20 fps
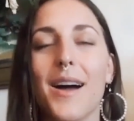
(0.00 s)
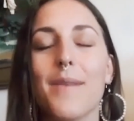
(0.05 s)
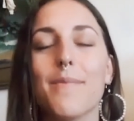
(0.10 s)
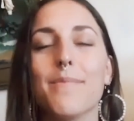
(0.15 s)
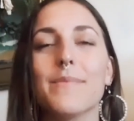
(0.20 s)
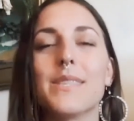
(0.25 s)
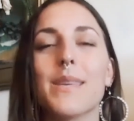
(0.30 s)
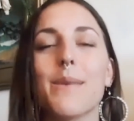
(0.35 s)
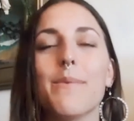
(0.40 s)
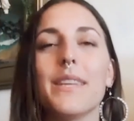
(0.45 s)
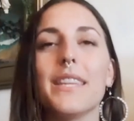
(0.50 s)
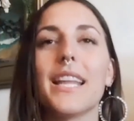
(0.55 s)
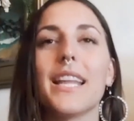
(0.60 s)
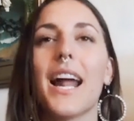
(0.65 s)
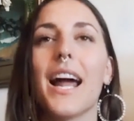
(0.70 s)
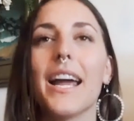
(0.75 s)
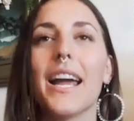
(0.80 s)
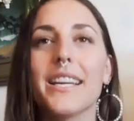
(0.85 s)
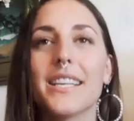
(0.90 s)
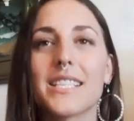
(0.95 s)
something that
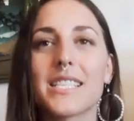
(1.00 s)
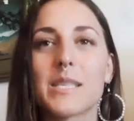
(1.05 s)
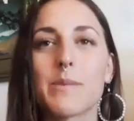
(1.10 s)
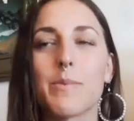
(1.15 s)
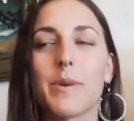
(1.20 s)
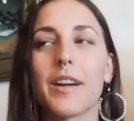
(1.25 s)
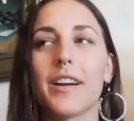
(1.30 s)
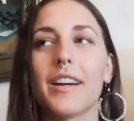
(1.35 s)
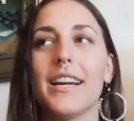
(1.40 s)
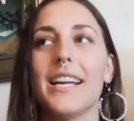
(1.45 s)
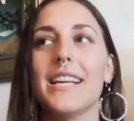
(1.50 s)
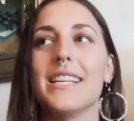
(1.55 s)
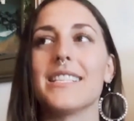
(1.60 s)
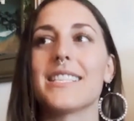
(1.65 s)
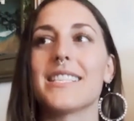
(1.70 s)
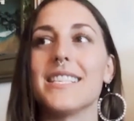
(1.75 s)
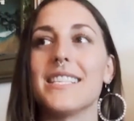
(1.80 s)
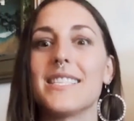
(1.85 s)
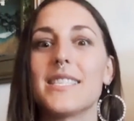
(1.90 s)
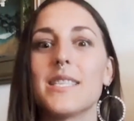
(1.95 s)
I
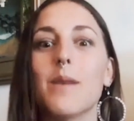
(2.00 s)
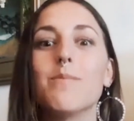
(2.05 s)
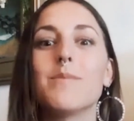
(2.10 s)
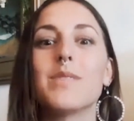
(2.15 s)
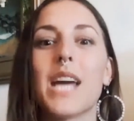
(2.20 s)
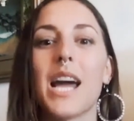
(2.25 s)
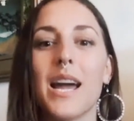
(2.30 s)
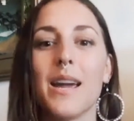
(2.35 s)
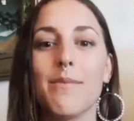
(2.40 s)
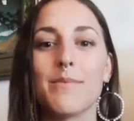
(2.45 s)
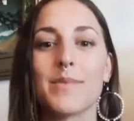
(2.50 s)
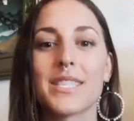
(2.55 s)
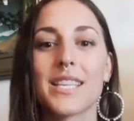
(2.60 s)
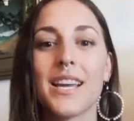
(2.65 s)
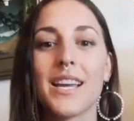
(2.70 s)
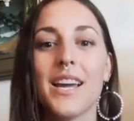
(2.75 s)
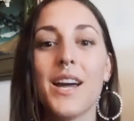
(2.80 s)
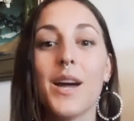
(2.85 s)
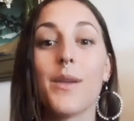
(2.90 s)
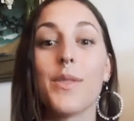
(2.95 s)
experience is sometimes
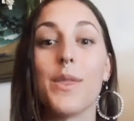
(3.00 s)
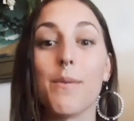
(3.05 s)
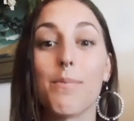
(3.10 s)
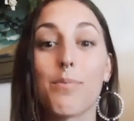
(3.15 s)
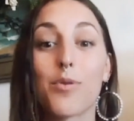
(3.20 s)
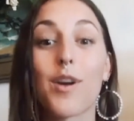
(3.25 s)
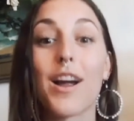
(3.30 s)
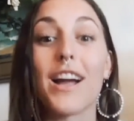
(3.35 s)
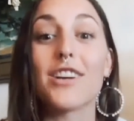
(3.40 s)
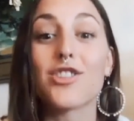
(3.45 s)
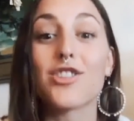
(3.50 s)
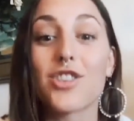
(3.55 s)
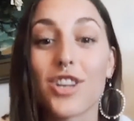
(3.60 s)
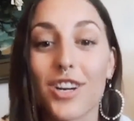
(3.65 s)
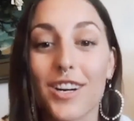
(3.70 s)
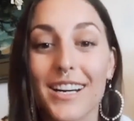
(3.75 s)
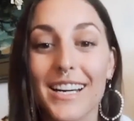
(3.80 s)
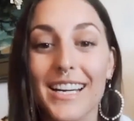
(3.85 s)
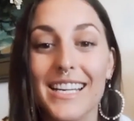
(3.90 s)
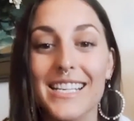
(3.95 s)
the
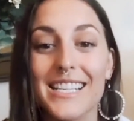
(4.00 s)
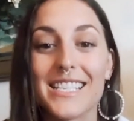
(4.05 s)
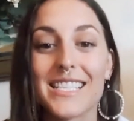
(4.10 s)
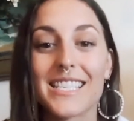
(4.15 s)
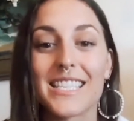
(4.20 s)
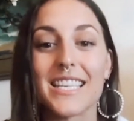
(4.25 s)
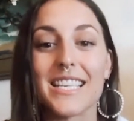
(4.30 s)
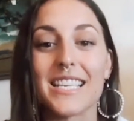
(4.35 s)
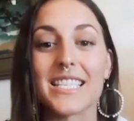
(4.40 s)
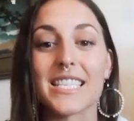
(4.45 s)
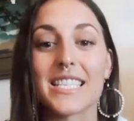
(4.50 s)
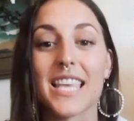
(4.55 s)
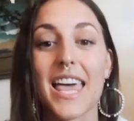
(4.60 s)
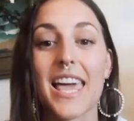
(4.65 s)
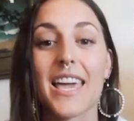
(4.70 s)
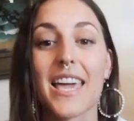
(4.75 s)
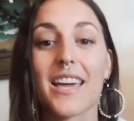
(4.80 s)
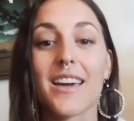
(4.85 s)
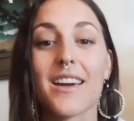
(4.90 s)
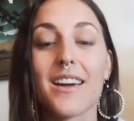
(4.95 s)
pressure is this
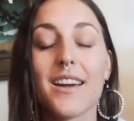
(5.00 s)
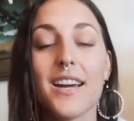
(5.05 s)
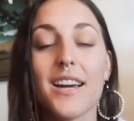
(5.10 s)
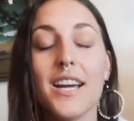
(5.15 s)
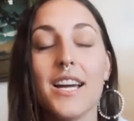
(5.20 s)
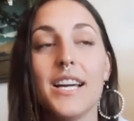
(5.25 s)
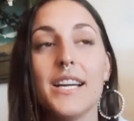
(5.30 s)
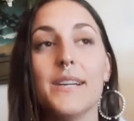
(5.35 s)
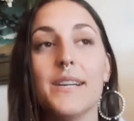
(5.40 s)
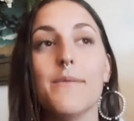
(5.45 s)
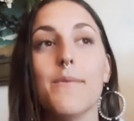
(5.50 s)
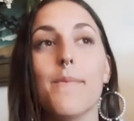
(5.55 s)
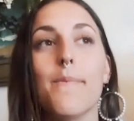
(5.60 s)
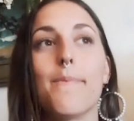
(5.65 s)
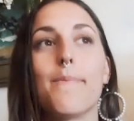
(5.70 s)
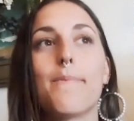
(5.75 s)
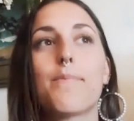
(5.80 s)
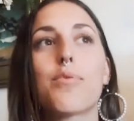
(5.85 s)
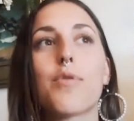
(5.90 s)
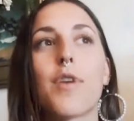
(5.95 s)
like
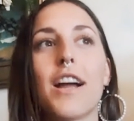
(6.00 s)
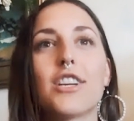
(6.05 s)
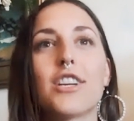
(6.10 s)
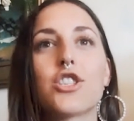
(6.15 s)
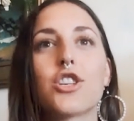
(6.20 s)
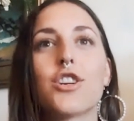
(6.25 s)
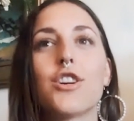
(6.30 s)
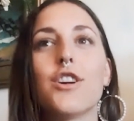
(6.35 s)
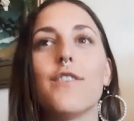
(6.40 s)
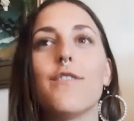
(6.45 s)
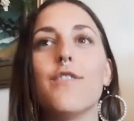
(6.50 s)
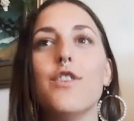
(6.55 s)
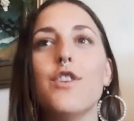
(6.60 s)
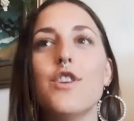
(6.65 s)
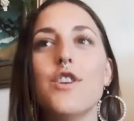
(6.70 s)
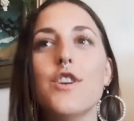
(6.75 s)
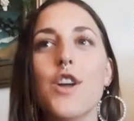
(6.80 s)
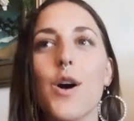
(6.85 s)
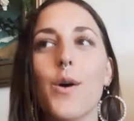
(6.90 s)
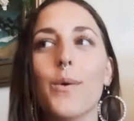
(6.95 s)
pressure of
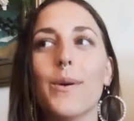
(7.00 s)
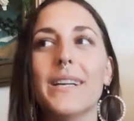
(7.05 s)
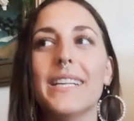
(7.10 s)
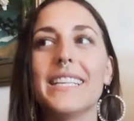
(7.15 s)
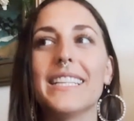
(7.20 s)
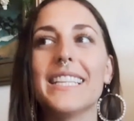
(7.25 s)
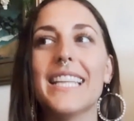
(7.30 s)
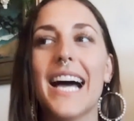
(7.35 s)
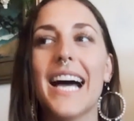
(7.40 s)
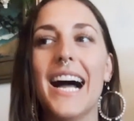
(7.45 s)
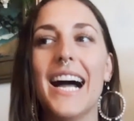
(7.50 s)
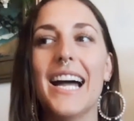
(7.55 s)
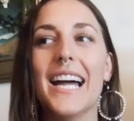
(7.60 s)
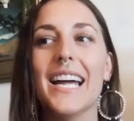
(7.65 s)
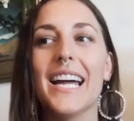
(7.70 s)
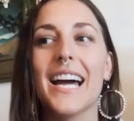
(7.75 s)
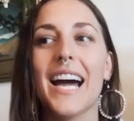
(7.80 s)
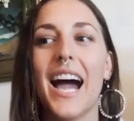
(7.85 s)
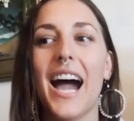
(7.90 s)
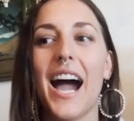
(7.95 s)
knowing that
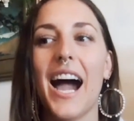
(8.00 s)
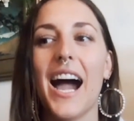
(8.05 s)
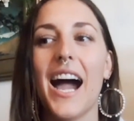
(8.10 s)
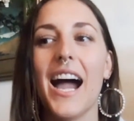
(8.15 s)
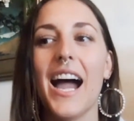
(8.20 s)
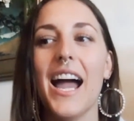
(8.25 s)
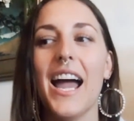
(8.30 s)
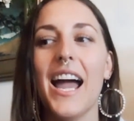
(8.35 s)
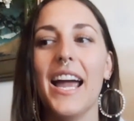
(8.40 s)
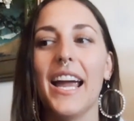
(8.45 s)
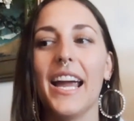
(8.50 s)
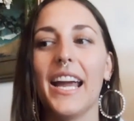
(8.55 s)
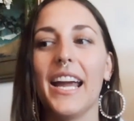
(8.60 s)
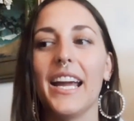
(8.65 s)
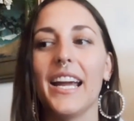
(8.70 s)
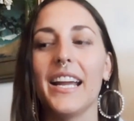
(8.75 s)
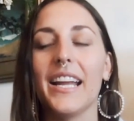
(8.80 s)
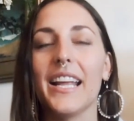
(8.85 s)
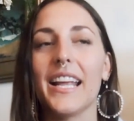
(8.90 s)
I